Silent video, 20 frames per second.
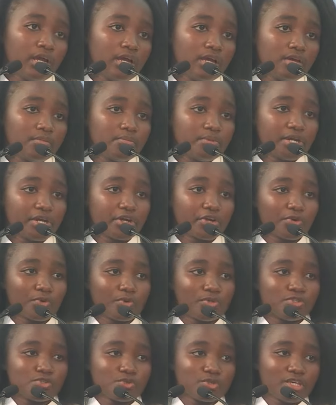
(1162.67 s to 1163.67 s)
being
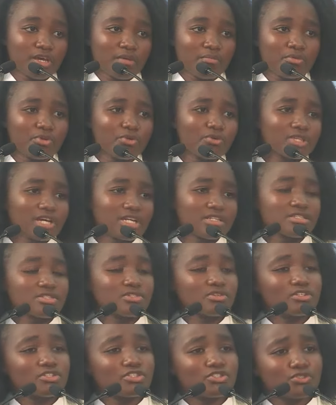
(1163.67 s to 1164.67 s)
rude to them. No, that is
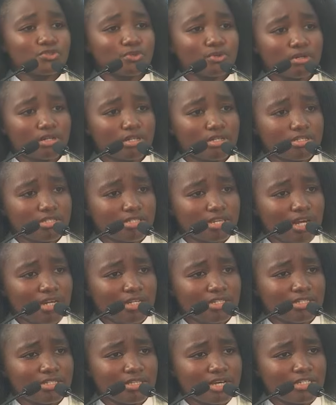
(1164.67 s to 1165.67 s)
not true
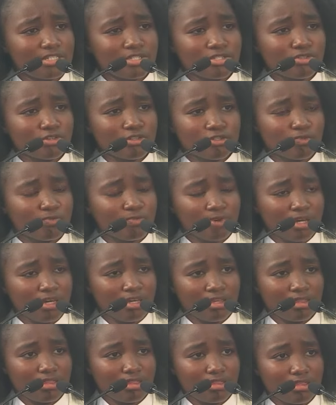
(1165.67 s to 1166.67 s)
Christianity. That is not faith.